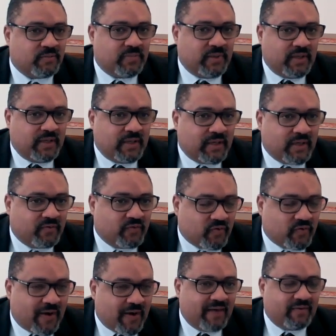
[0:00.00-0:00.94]
shouldn't be
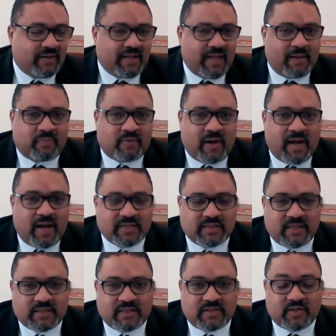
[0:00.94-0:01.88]
kind of driving that
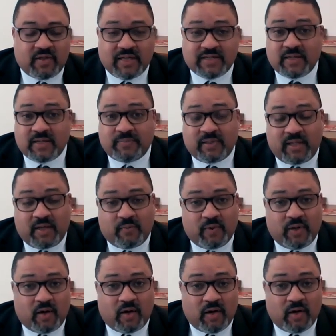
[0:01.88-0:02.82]
process. And so that's something
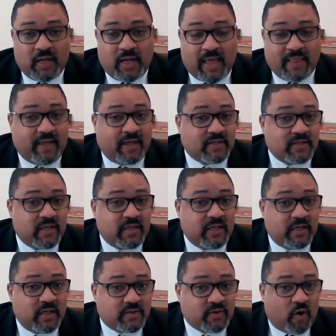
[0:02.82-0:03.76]
that I think
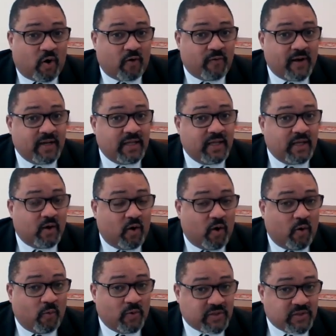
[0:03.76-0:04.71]
it's
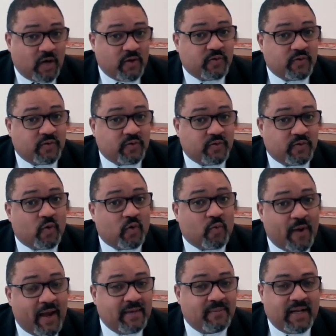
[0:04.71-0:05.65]
already was
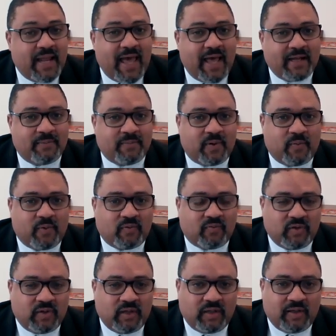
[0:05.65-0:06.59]
underway in Manhattan, but
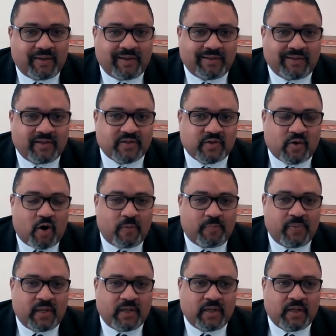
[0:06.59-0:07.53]
we're really looking to
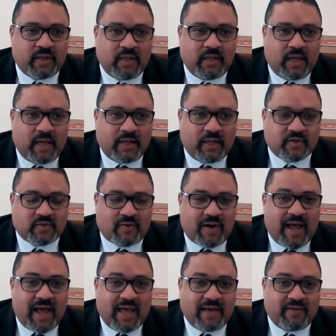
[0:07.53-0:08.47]
sharpen and
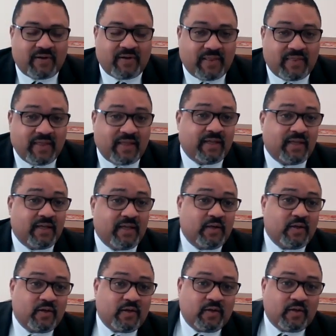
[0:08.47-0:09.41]
drive. And I think
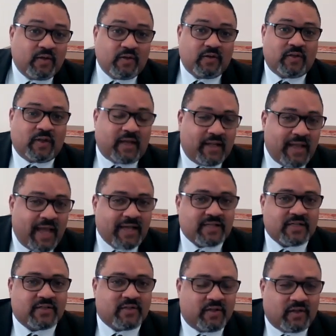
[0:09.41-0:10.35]
the
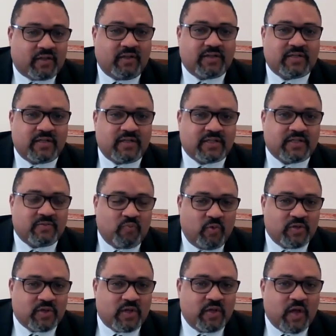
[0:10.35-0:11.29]
connection to the
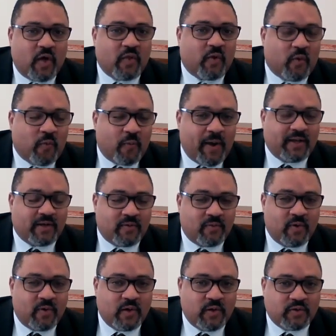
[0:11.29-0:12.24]
clinician is another way
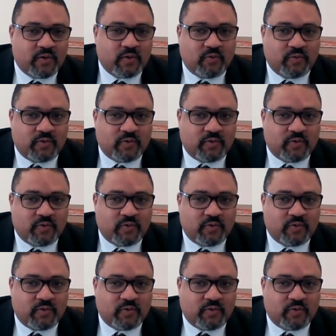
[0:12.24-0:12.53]
to